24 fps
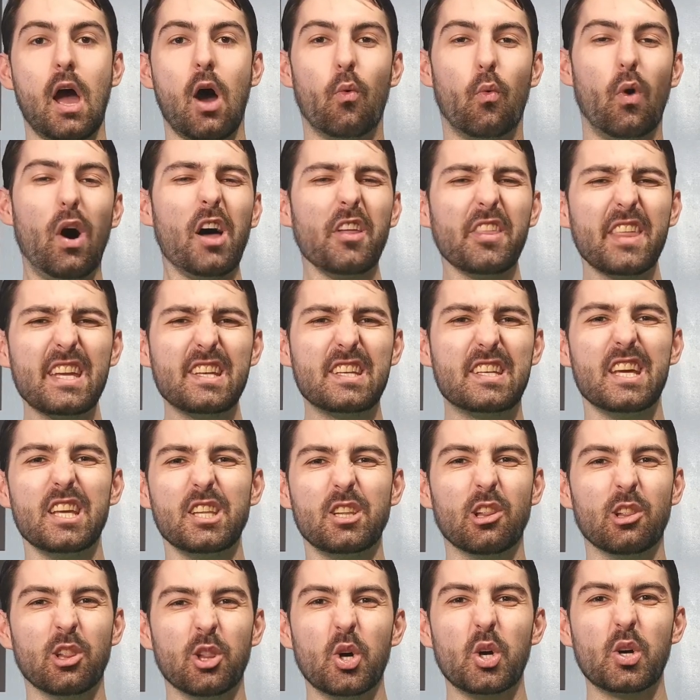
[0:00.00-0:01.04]
While they
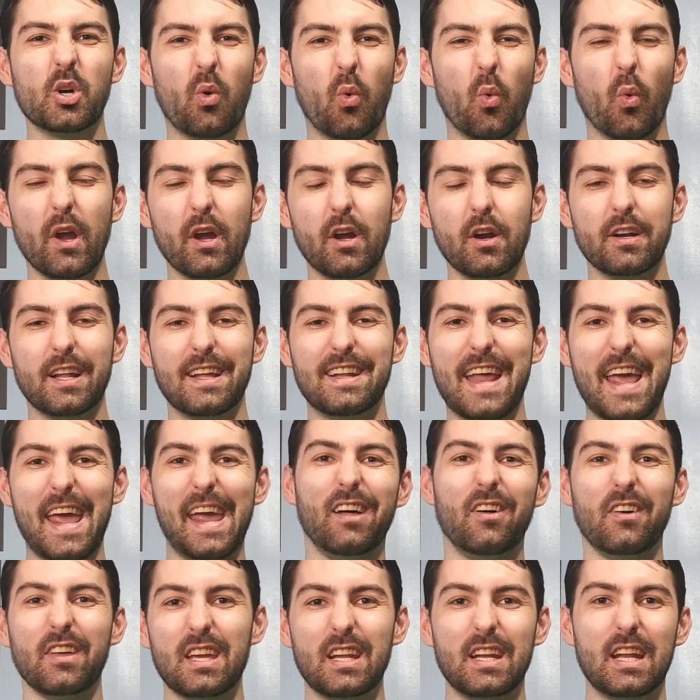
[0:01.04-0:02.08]
did look weird and
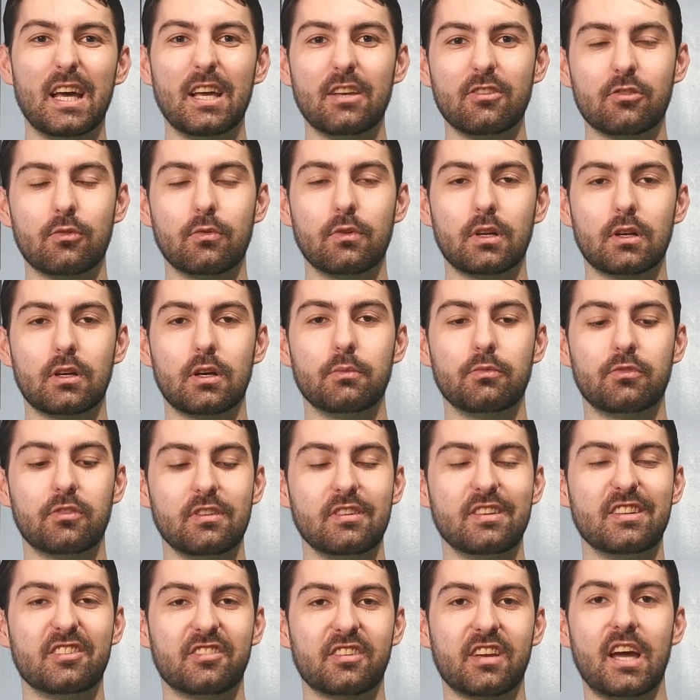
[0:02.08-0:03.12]
alien-esque when it comes to
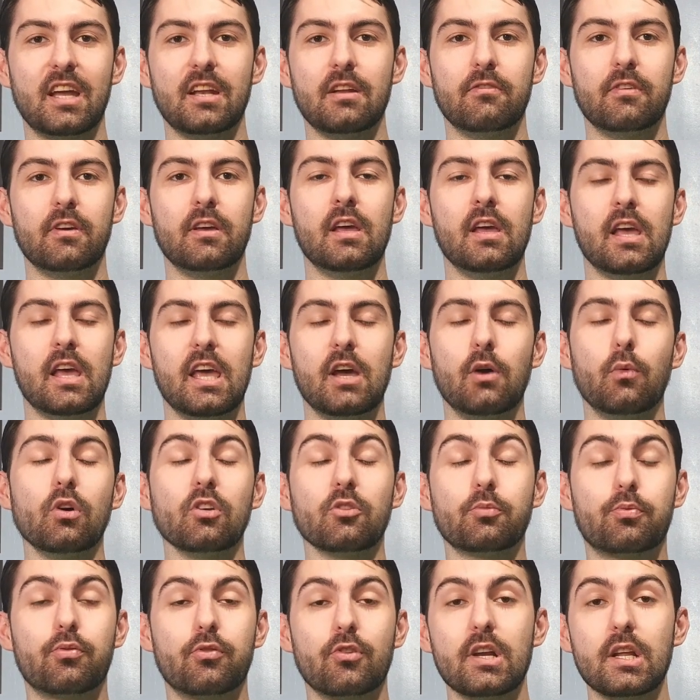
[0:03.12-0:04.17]
the design of it, it
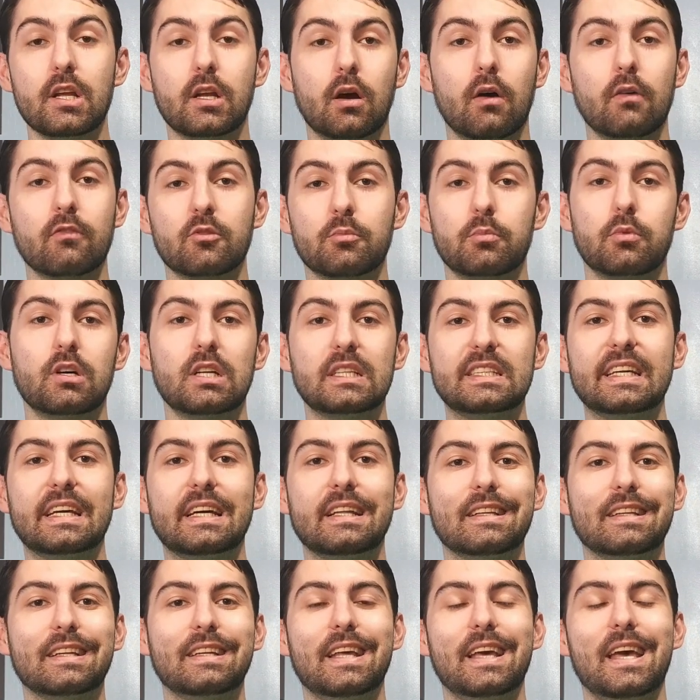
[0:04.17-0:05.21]
was pretty comfortable at the
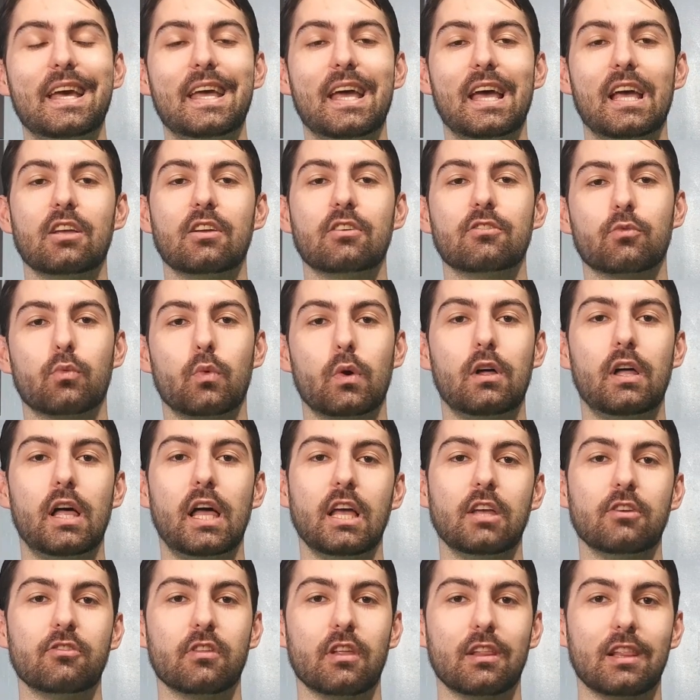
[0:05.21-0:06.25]
end of the day, as well
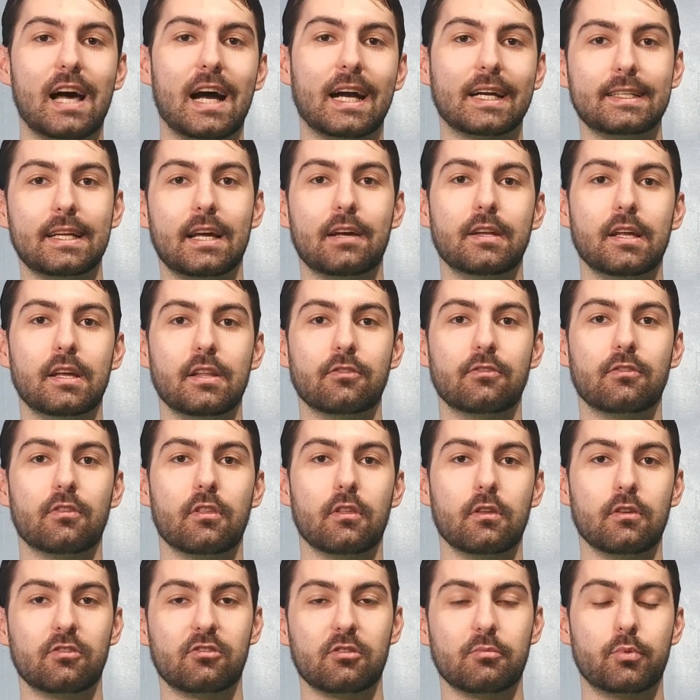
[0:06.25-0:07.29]
as the lockdown and
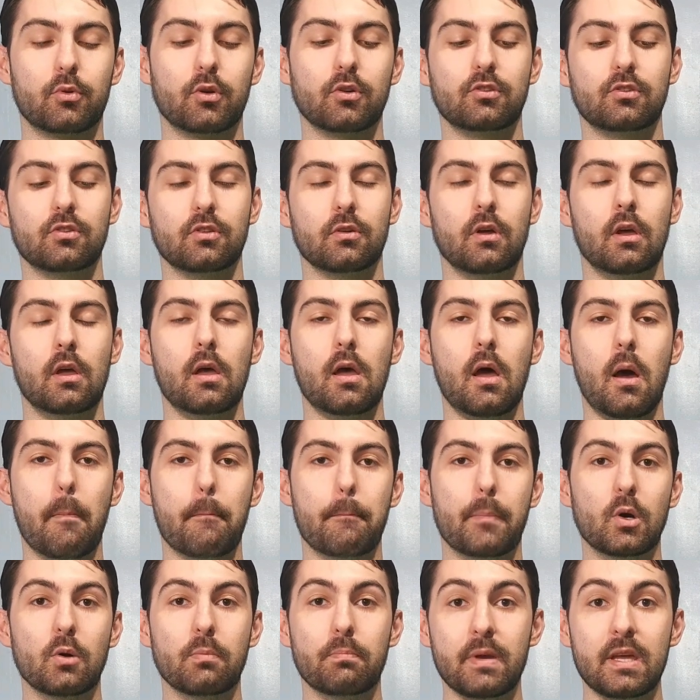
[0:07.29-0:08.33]
the support to
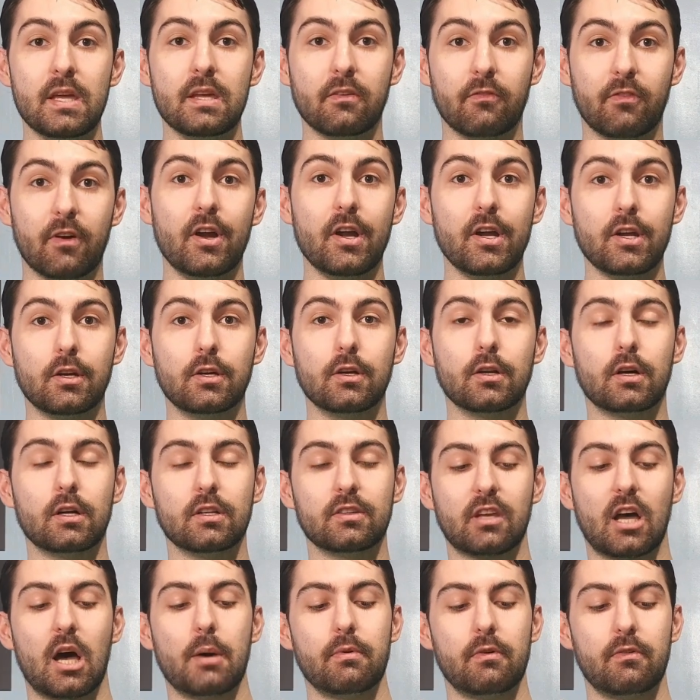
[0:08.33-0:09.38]
boot being very good on
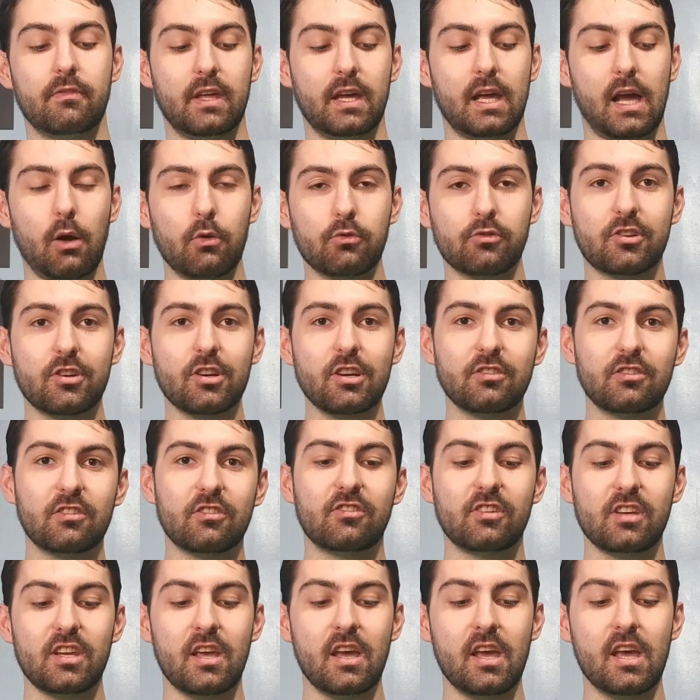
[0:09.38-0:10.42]
top of that. I was curious to
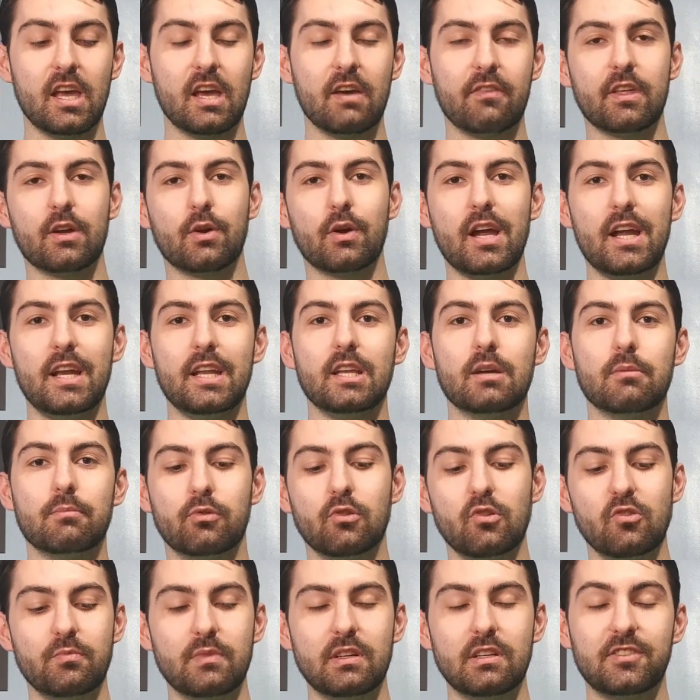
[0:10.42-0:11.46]
see if there are any
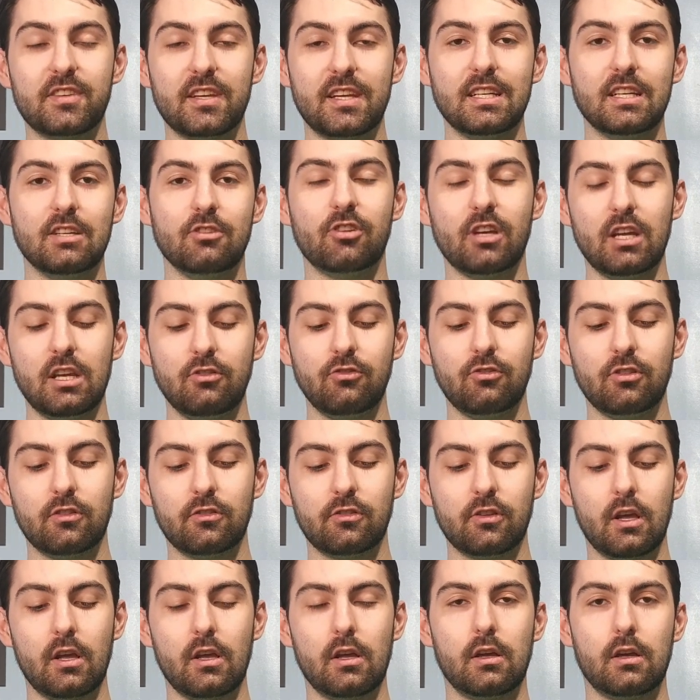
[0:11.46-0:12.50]
improvements, any
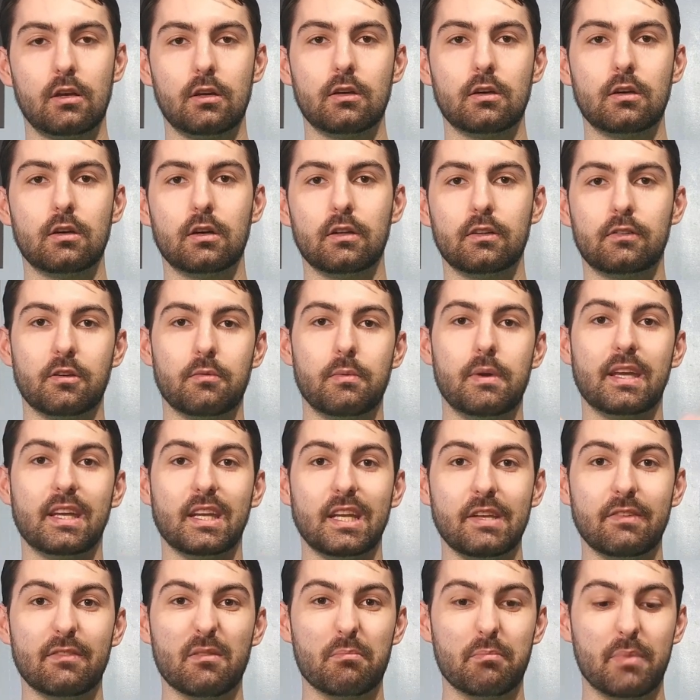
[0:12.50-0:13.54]
changes to make
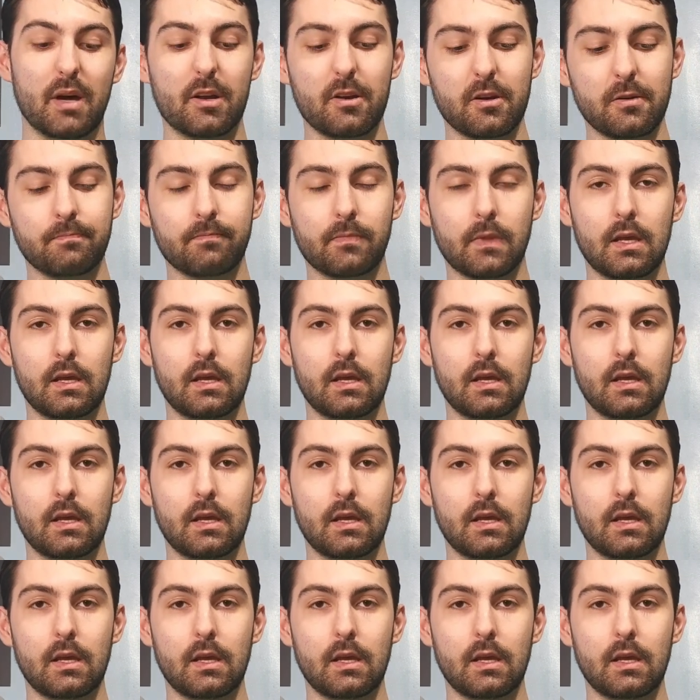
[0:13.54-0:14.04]
it even better.